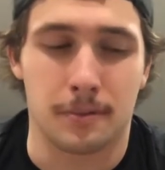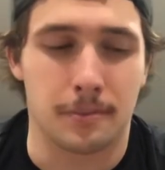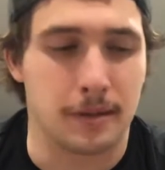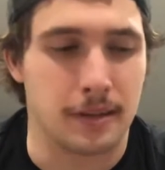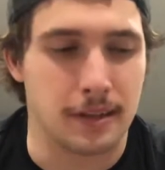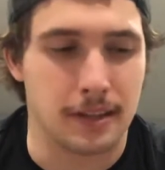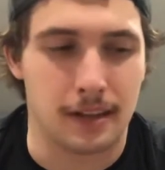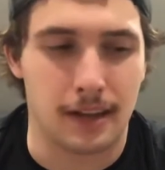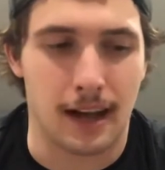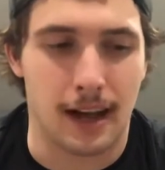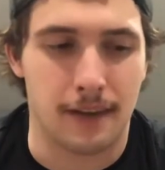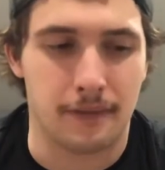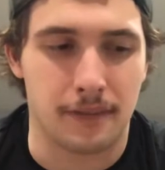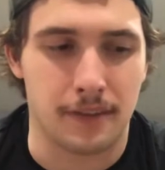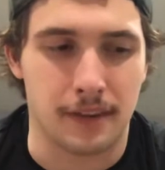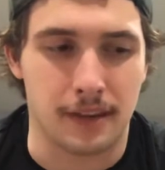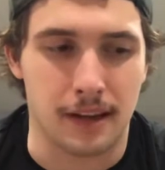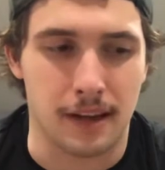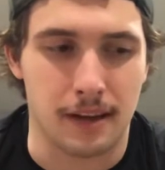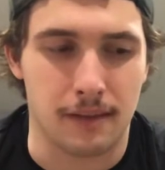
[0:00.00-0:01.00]
But I
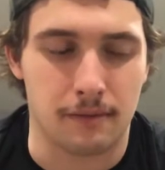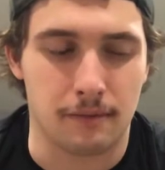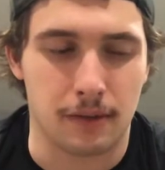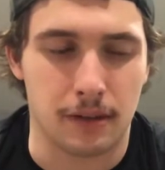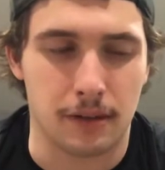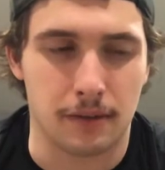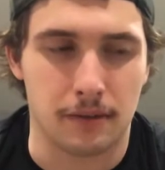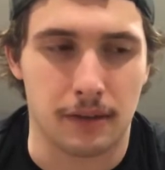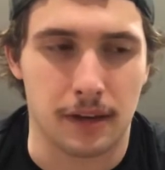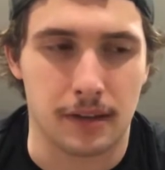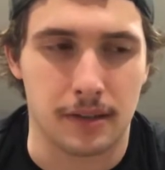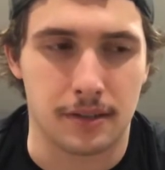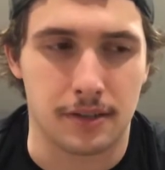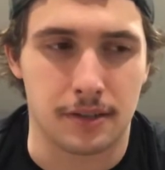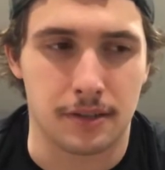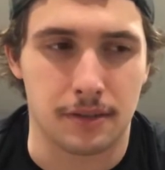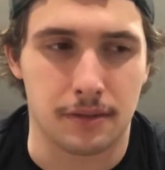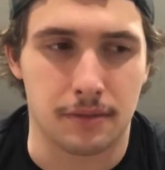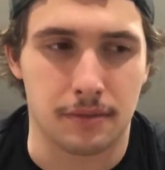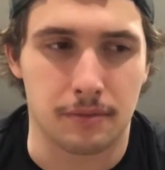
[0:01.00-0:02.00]
think what you guys
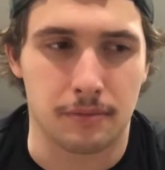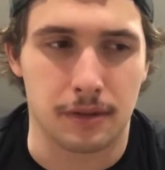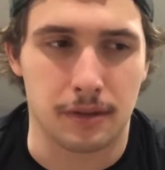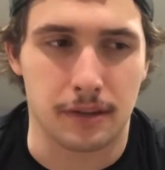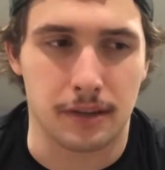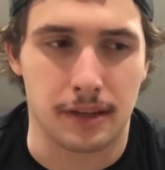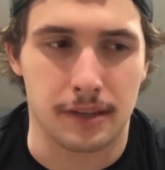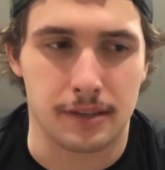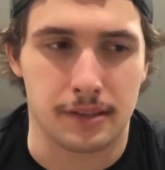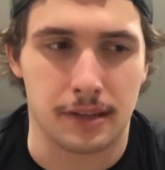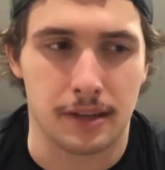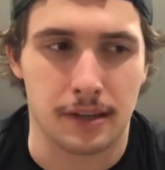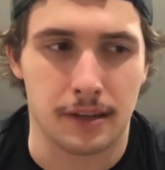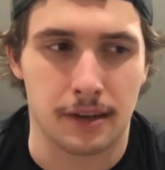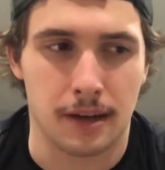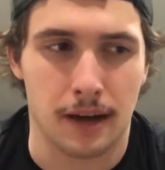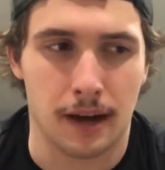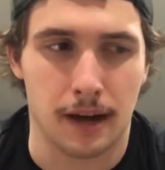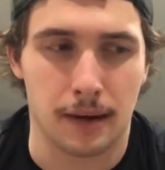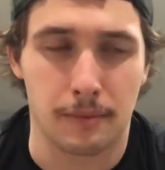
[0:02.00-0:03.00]
do and what you guys
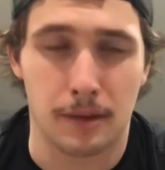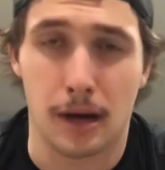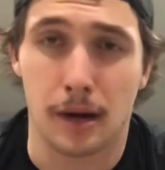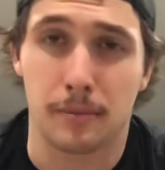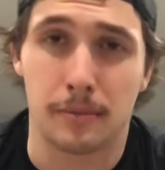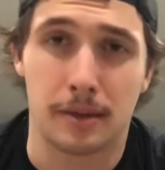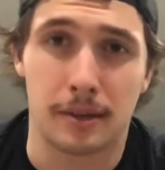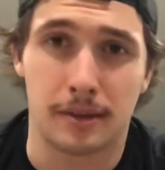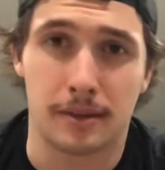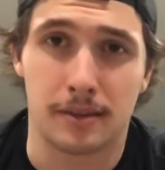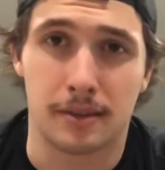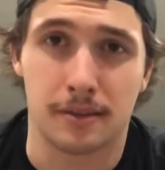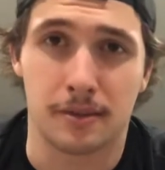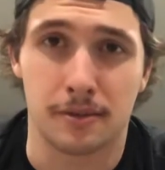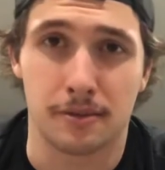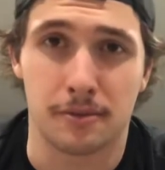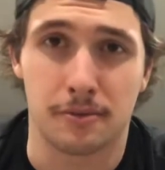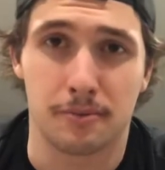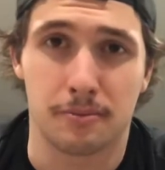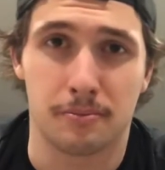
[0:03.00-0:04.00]
help me
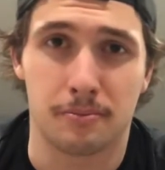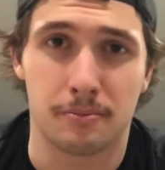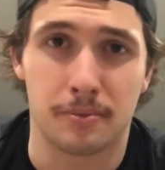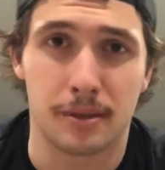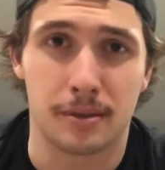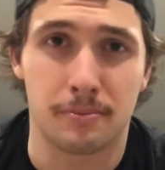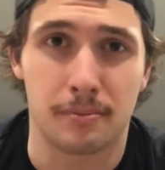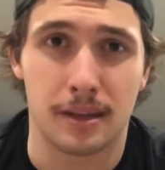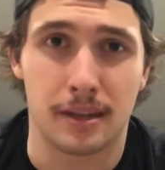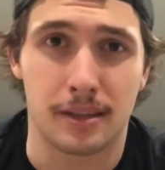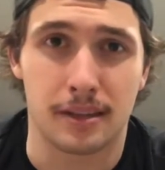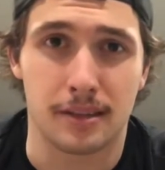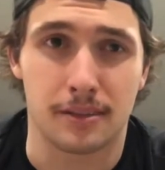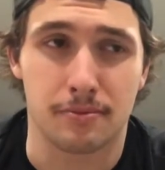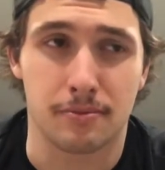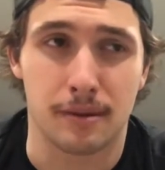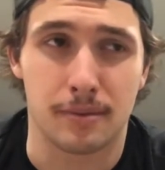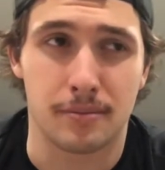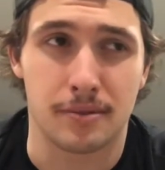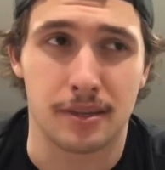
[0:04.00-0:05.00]
to make this
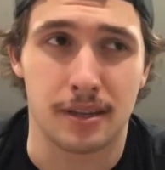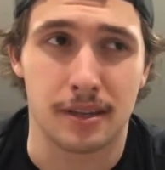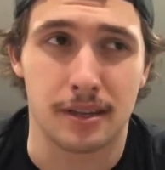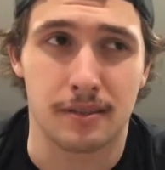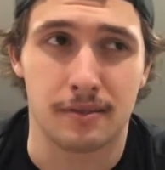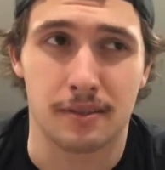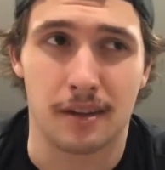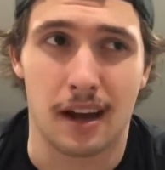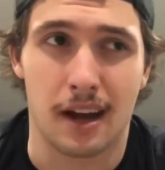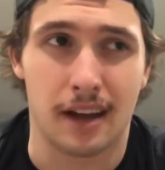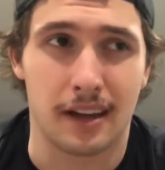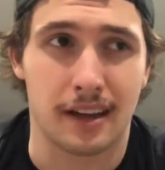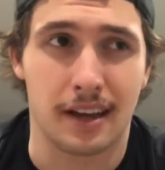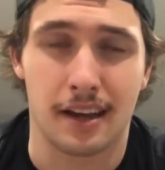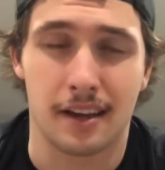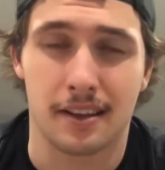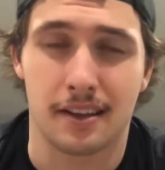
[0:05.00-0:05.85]
website, I can't